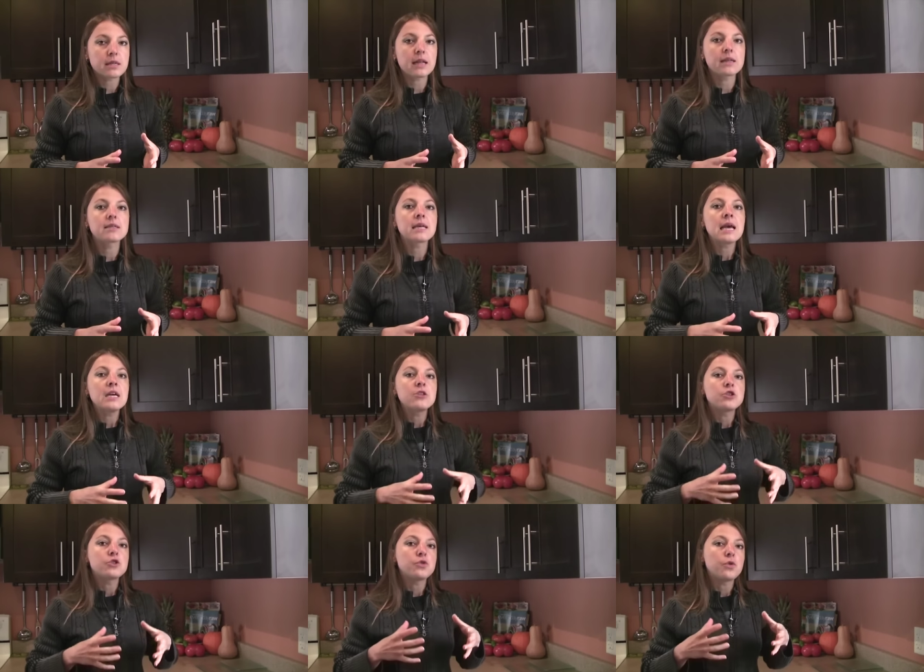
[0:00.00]
salads
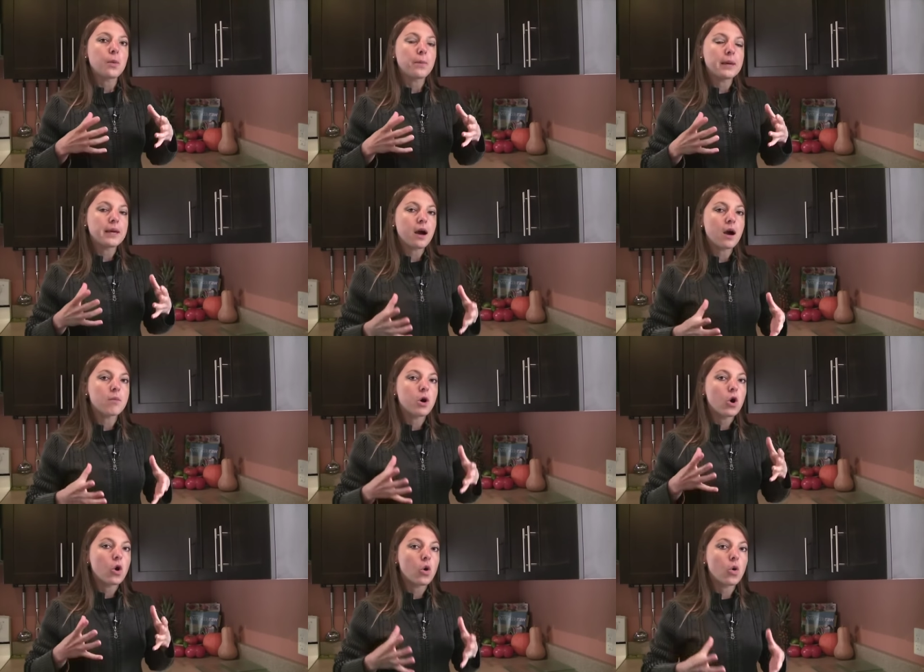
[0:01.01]
to become
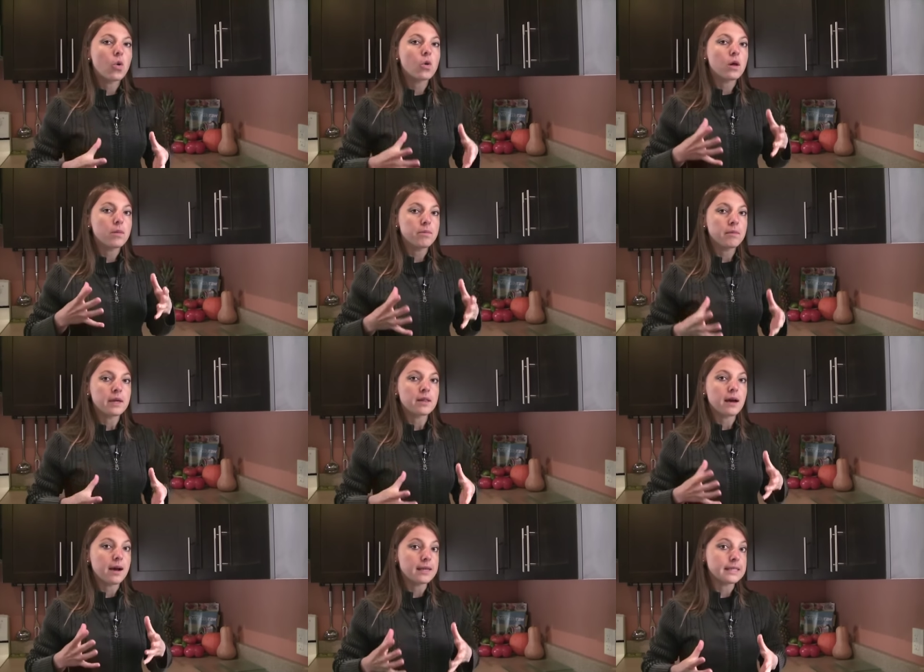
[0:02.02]
whole
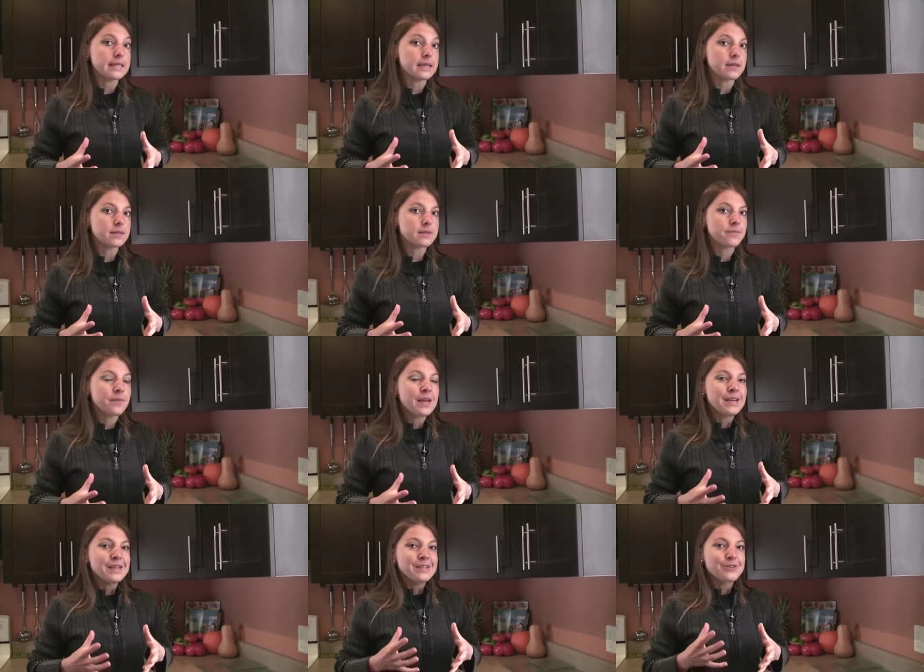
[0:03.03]
meal ideas.
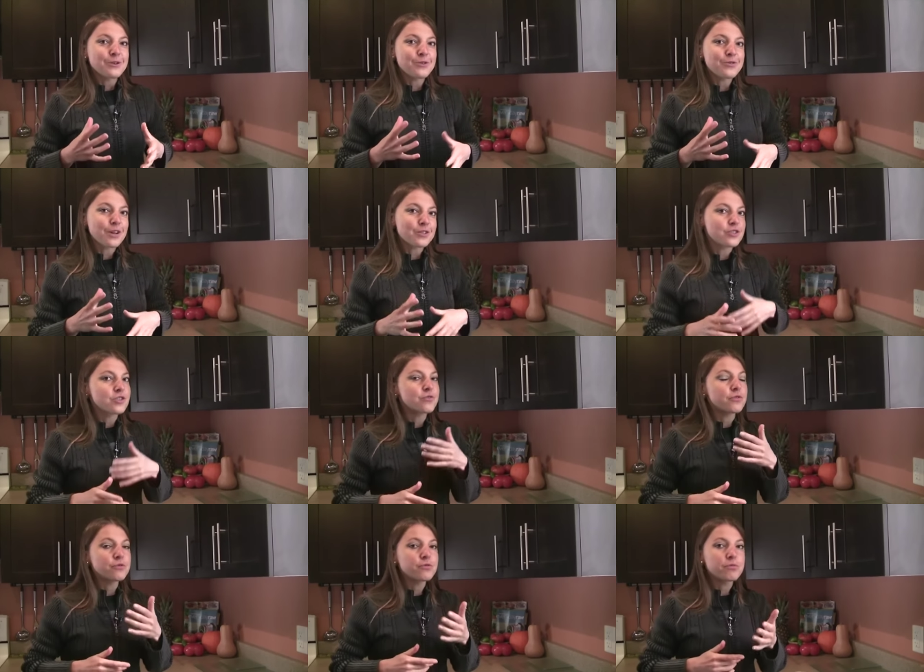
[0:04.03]
So you've got your
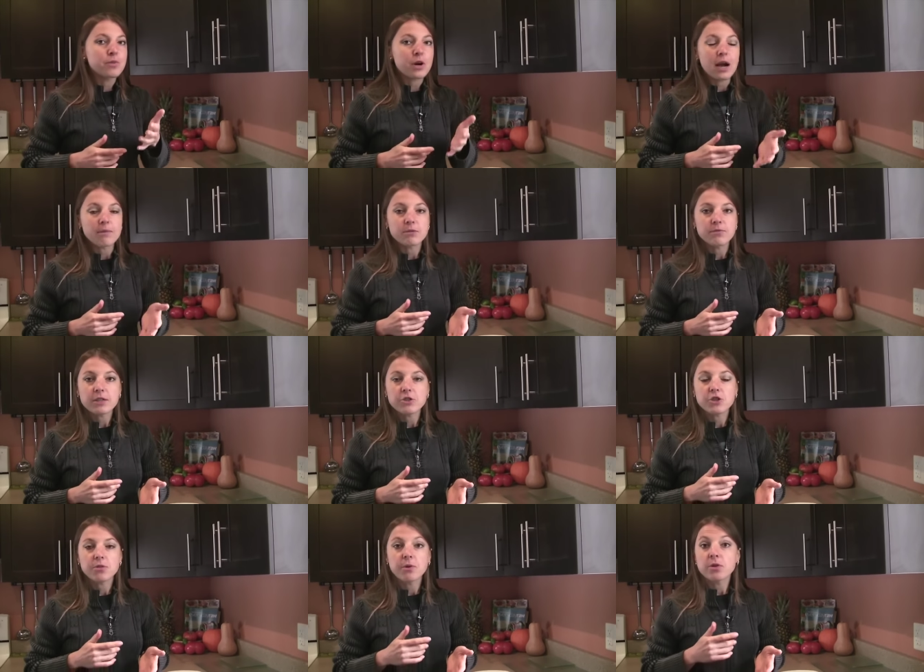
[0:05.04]
different, perhaps
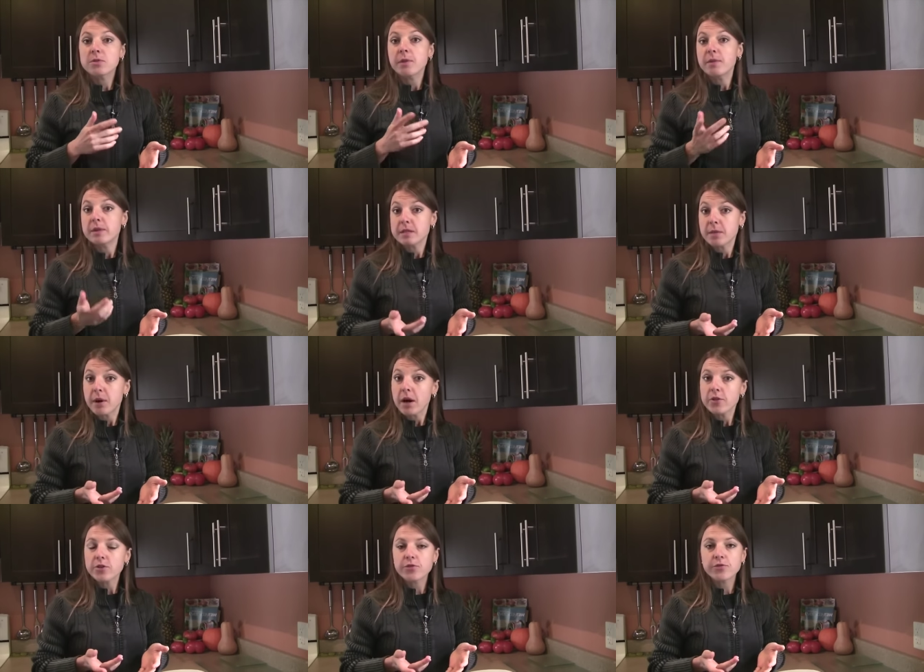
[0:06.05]
vegetables, maybe some
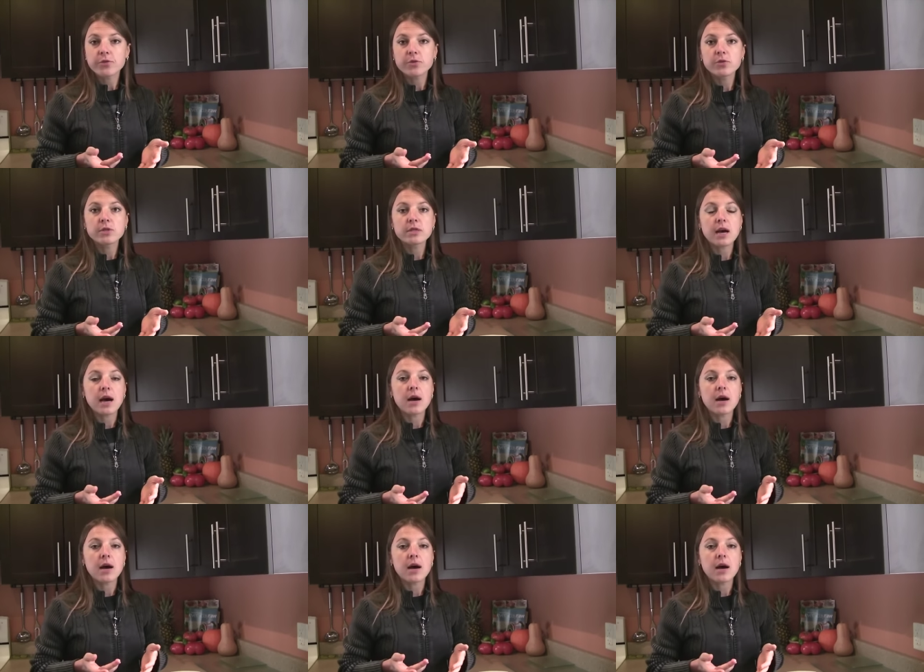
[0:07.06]
other fruits,